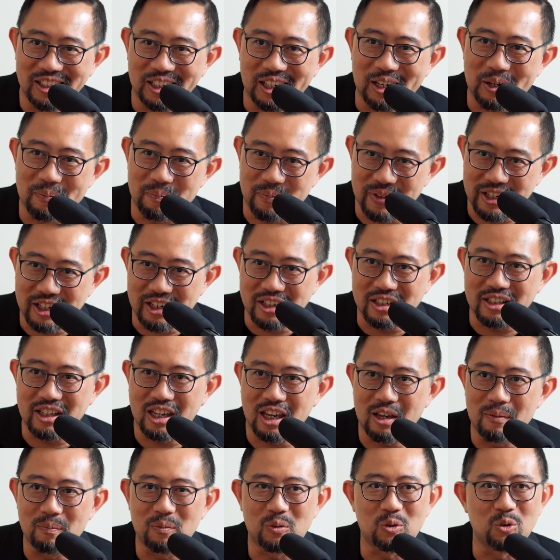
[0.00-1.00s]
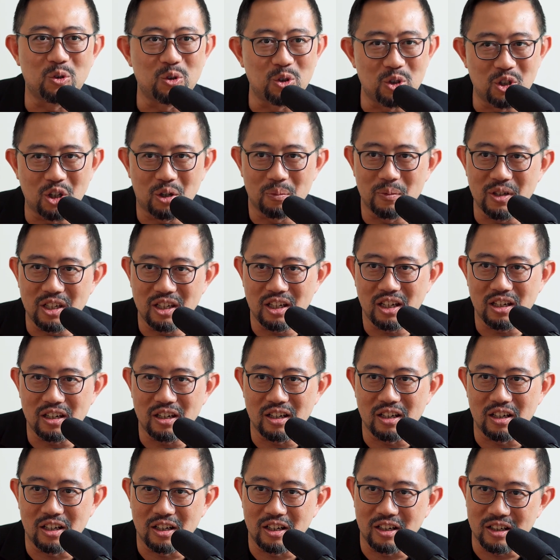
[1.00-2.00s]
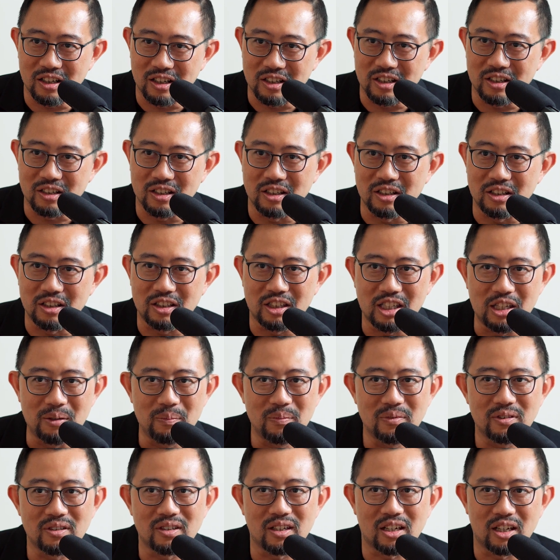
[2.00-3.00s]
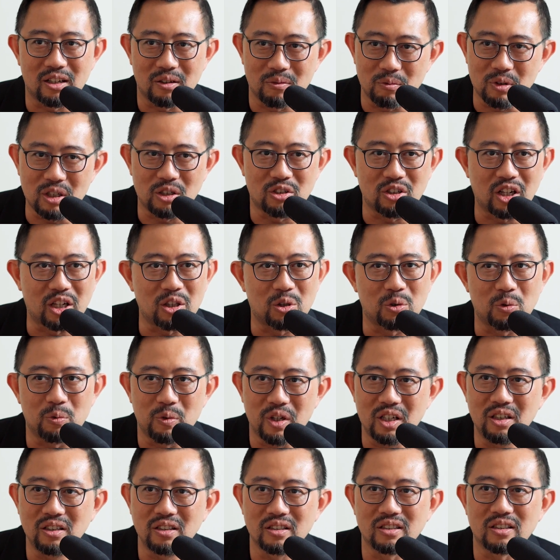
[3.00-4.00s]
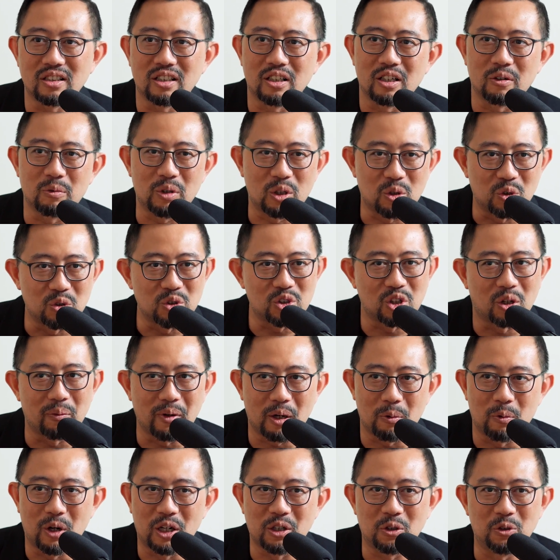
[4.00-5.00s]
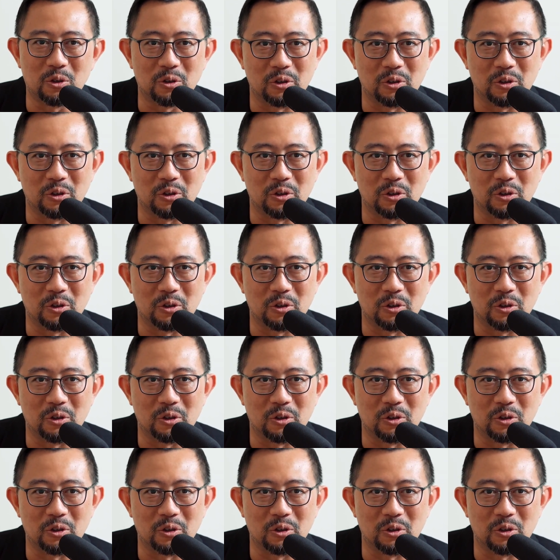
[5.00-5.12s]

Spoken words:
I play the game to dominate the teams, and we try to win. We don't stop at one